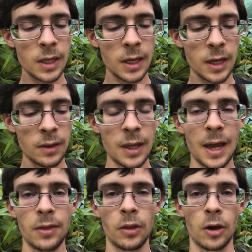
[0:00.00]
In the
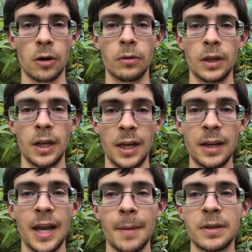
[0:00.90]
end, though, in
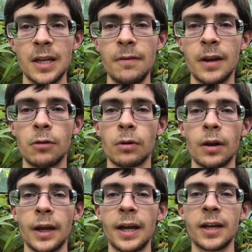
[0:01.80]
captivity,
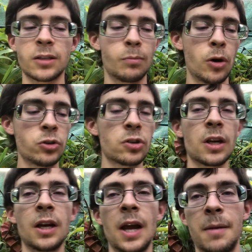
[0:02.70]
really, it's
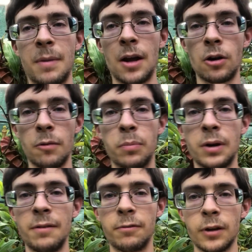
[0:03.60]
mostly a matter of
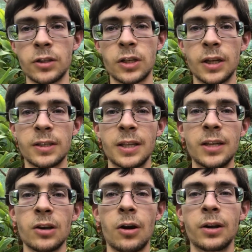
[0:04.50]
preference, because
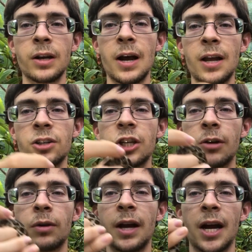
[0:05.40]
these are not
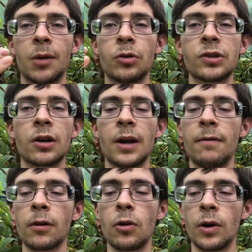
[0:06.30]
generally animals that are
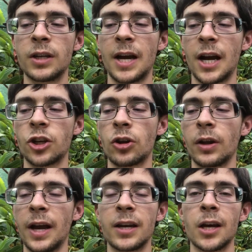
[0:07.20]
ever going to
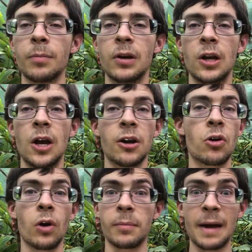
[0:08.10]
actually end up
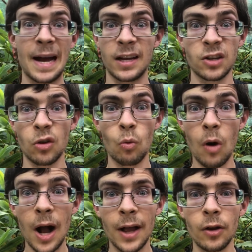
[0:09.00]
going back into the
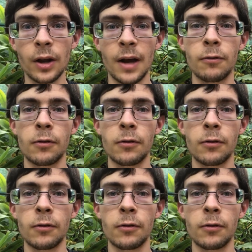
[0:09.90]
wild ever.